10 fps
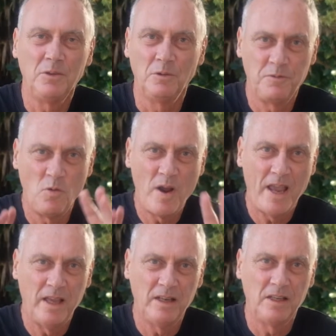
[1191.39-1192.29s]

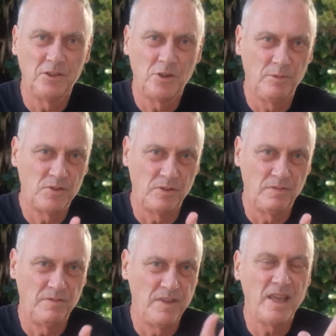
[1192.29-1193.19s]
forehand in terms
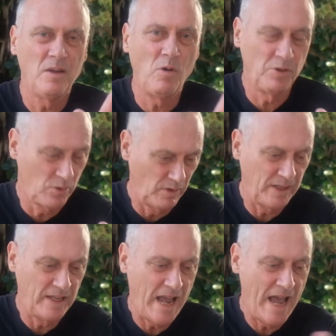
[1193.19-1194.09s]
of what we're
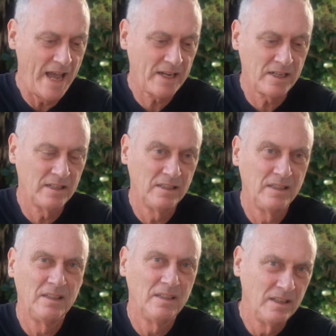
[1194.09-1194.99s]
calling the arc
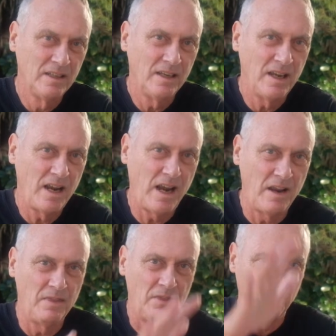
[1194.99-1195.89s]
and the